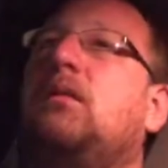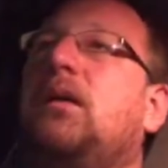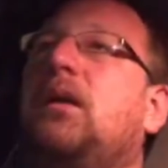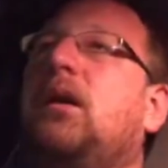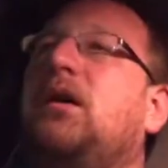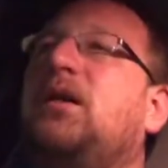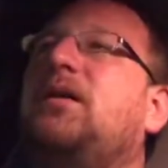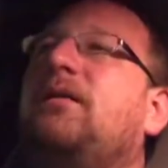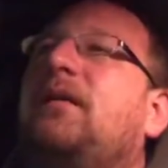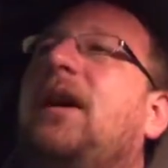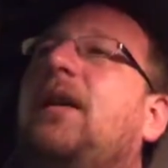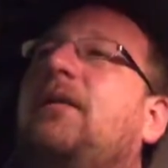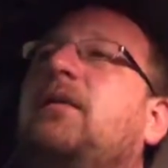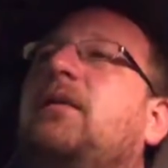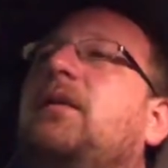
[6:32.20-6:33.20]
We are
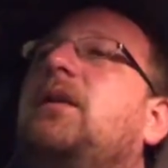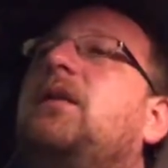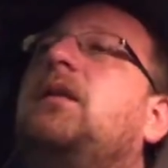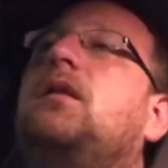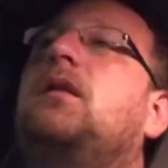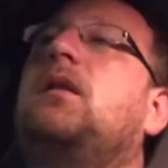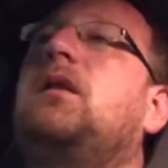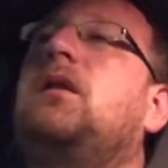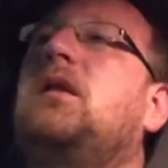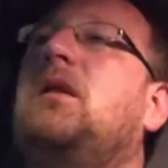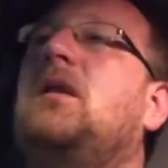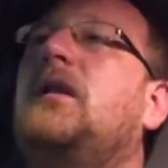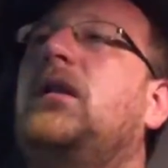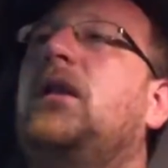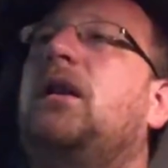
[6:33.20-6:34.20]
survivors,
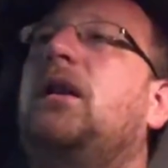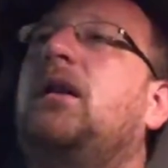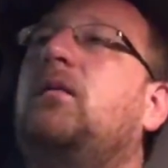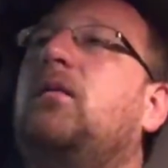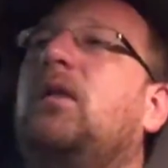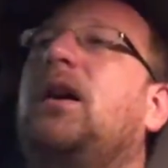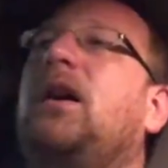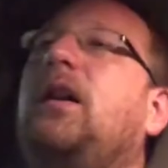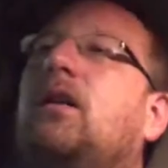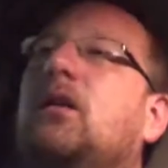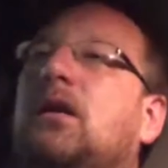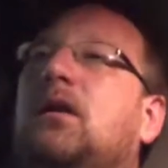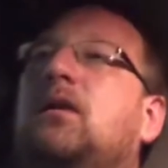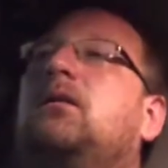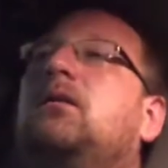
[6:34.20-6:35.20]
and we're not here
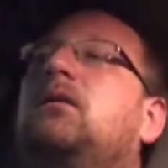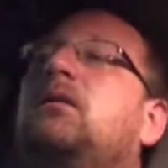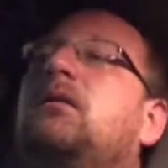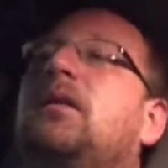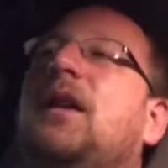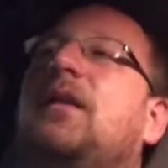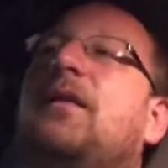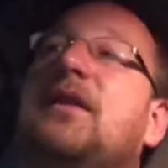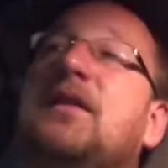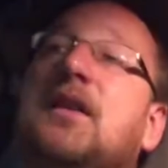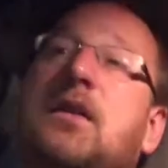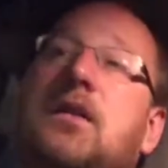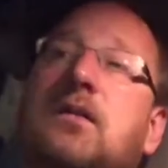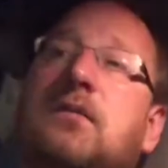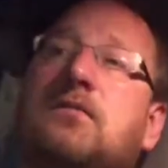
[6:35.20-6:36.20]
alone. We have each
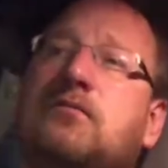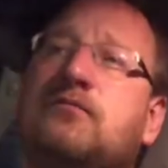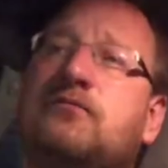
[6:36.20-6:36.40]
other.